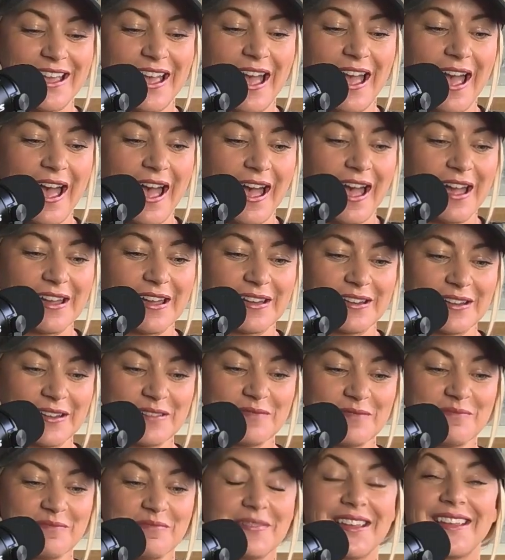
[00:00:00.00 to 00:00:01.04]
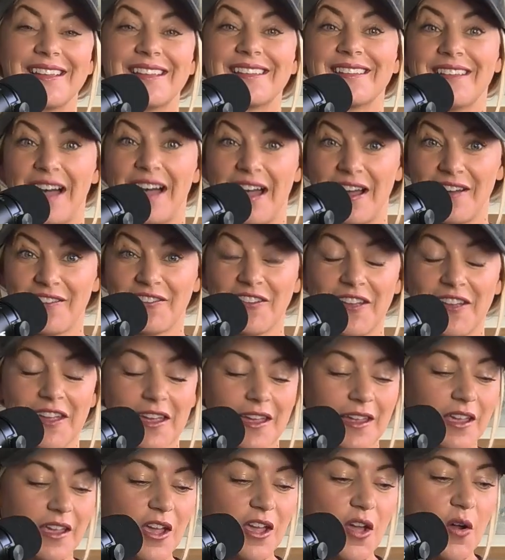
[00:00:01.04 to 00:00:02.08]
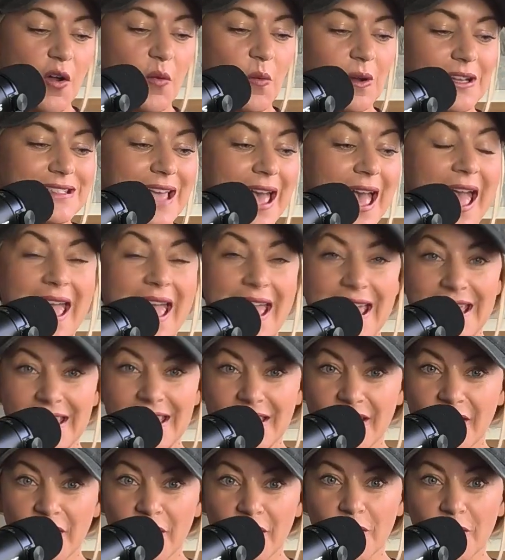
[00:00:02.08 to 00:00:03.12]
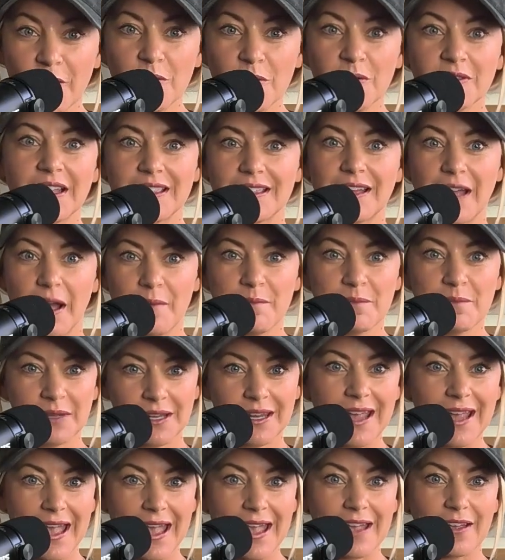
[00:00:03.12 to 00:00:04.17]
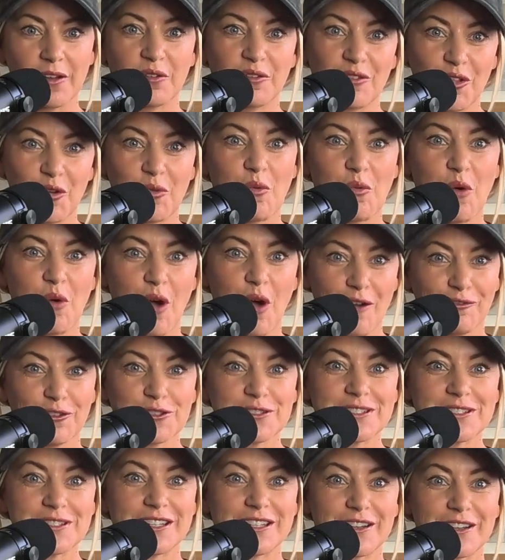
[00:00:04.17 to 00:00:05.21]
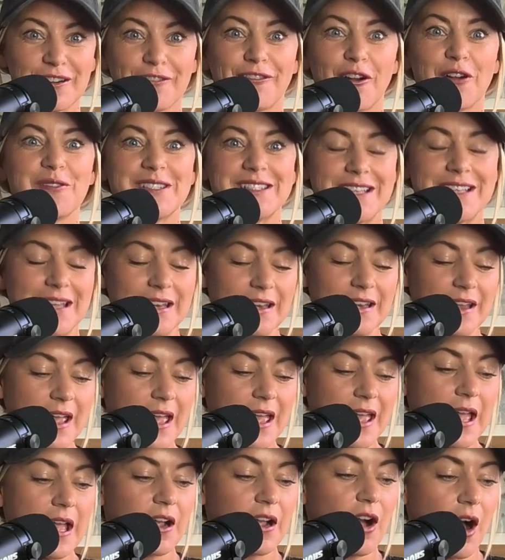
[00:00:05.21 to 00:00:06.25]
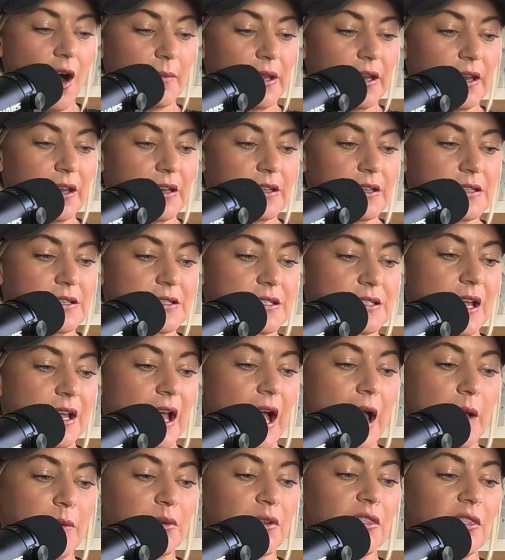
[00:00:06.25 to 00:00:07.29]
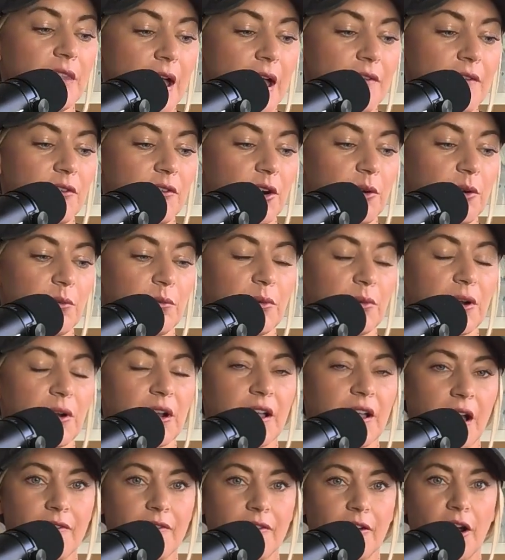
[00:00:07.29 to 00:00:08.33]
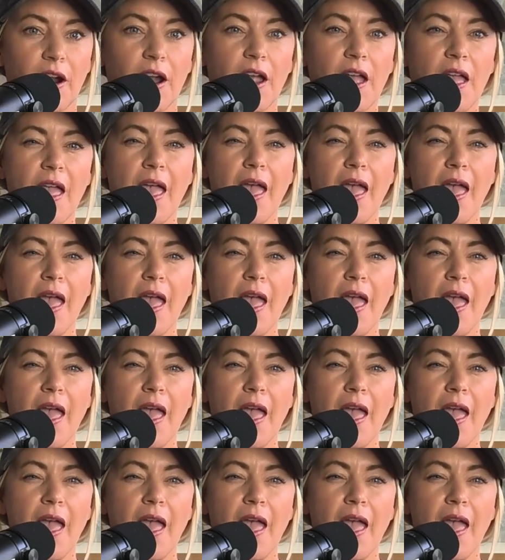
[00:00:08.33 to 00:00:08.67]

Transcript: had me laughing was Eggo, like the company Eggo, the waffles that are frozen, commented and said, I will never recover.